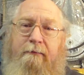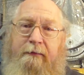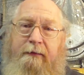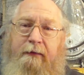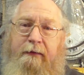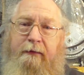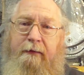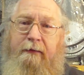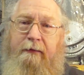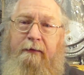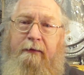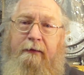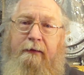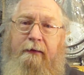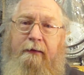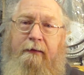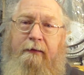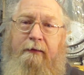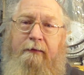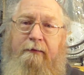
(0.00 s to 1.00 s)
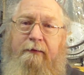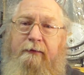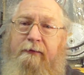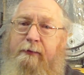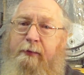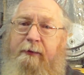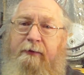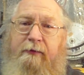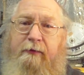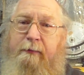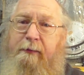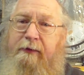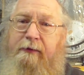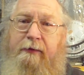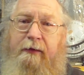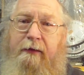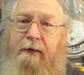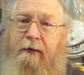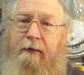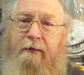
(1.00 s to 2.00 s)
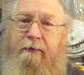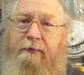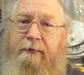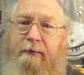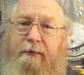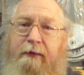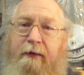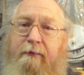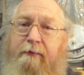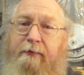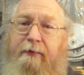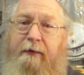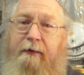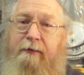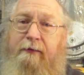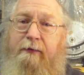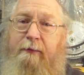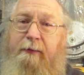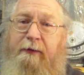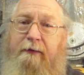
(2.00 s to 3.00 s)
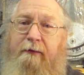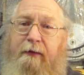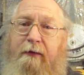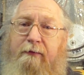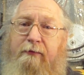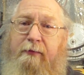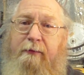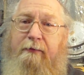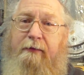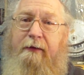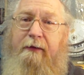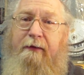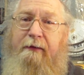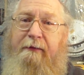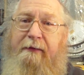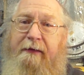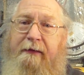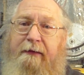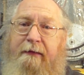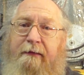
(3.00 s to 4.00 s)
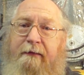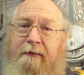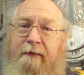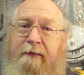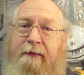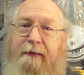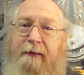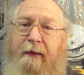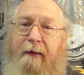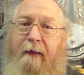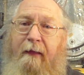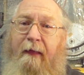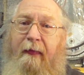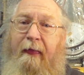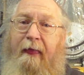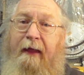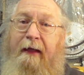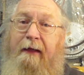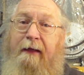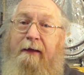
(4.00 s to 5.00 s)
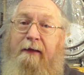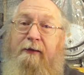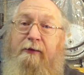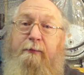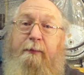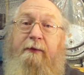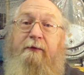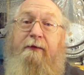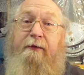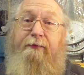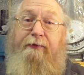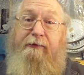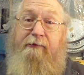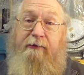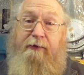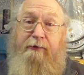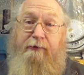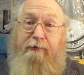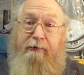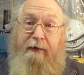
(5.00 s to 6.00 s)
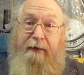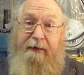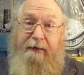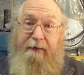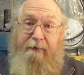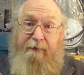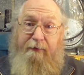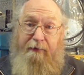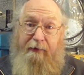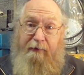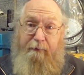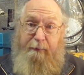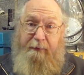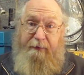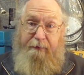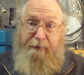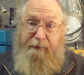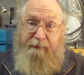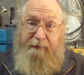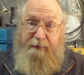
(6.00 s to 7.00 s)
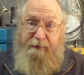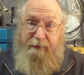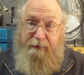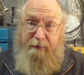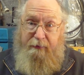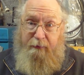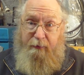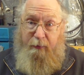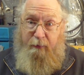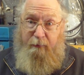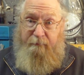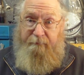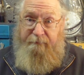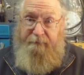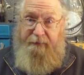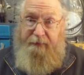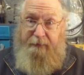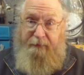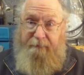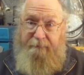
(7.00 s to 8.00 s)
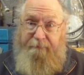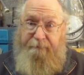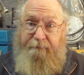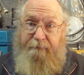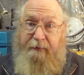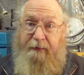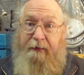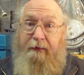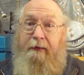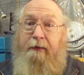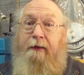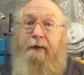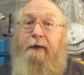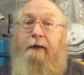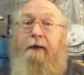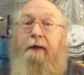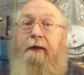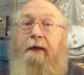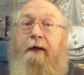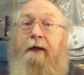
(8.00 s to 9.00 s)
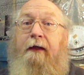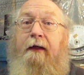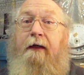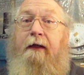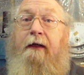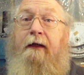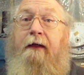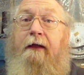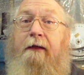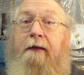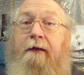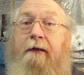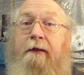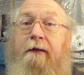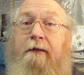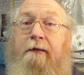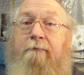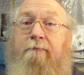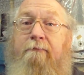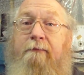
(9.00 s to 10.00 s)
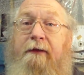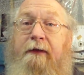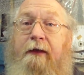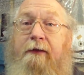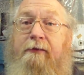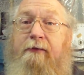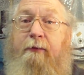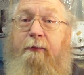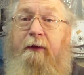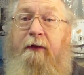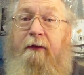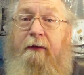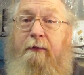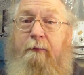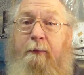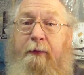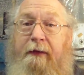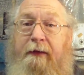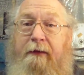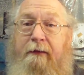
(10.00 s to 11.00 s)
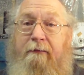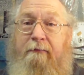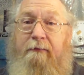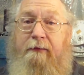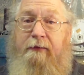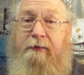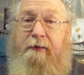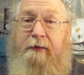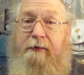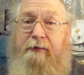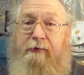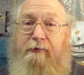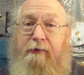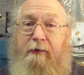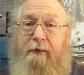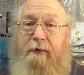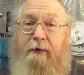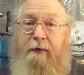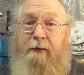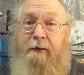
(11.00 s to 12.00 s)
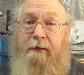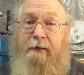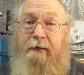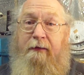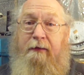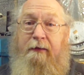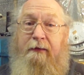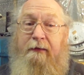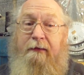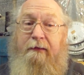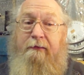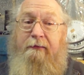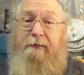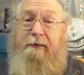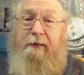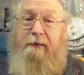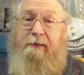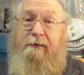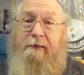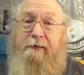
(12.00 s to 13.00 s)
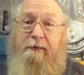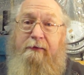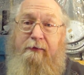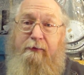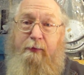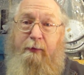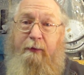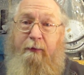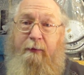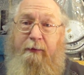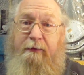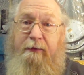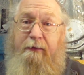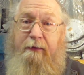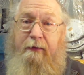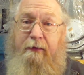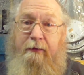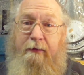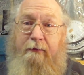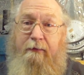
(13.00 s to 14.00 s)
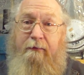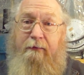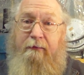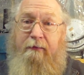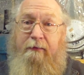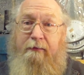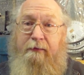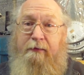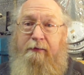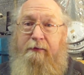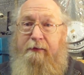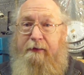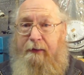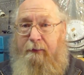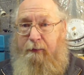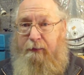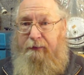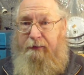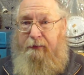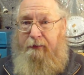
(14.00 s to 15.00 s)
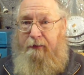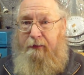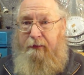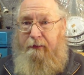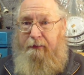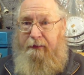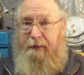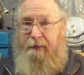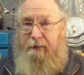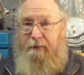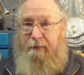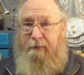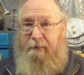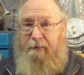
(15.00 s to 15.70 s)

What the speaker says: Yeah. Just switch the machine off, go and find someone who knows what they're doing. Yeah. Especially if you're in a training environment, if you're in a school, yeah, and you get someone like me as an instructor who says, this is what I want you to do, this is how I want you to do it,